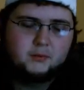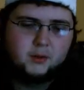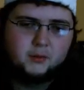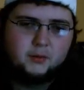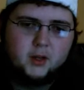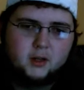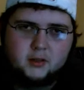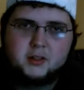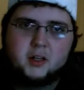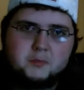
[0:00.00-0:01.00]
Ric Flair
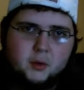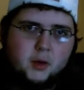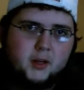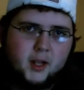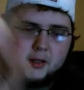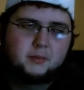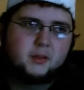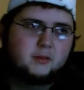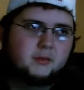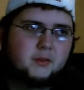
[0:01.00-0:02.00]
and starts pointing at him
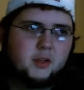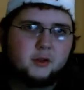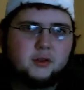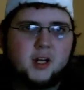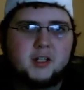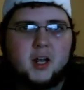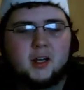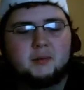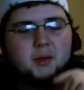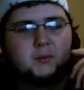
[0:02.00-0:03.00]
and trash
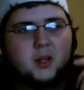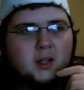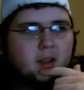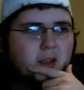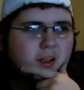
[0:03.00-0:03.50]
talking Benoit.